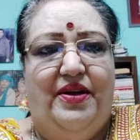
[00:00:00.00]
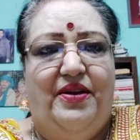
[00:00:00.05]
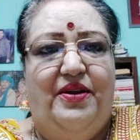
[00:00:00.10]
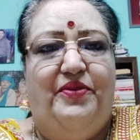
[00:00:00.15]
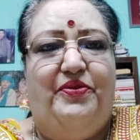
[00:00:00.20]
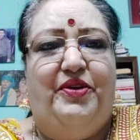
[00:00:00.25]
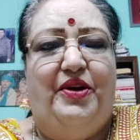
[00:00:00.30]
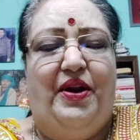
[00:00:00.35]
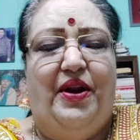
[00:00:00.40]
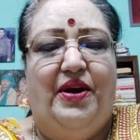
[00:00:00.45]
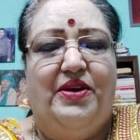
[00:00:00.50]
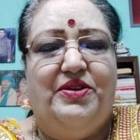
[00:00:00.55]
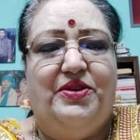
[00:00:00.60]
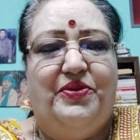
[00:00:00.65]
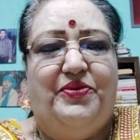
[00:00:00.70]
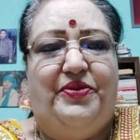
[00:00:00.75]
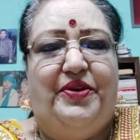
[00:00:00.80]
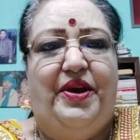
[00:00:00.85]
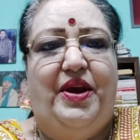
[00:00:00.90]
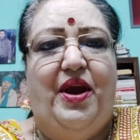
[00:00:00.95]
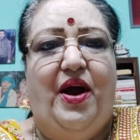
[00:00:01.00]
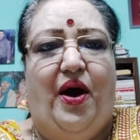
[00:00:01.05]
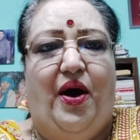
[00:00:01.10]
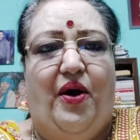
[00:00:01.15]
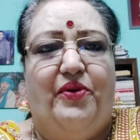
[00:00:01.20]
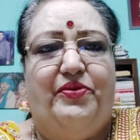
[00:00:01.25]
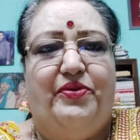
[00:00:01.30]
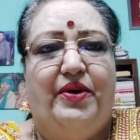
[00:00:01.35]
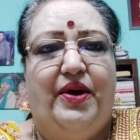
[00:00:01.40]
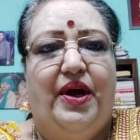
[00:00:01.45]
the philosophy
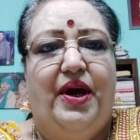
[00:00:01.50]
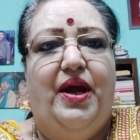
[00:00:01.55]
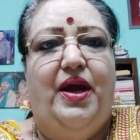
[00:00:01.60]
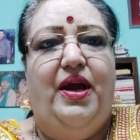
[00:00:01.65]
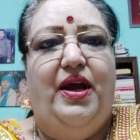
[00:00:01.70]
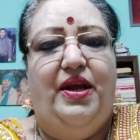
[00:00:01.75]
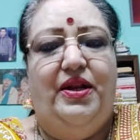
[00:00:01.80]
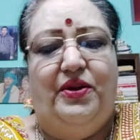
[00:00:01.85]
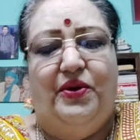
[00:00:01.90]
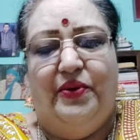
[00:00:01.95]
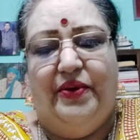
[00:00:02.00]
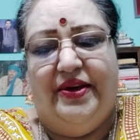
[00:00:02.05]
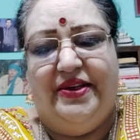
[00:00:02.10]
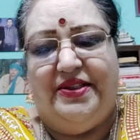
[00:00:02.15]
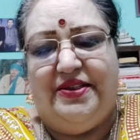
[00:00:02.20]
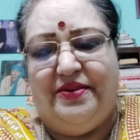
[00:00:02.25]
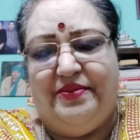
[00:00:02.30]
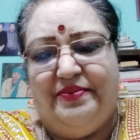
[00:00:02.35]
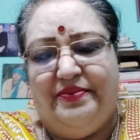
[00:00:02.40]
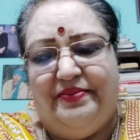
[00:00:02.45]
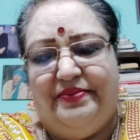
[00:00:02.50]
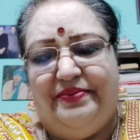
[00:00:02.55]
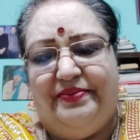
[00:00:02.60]
of Hinduism.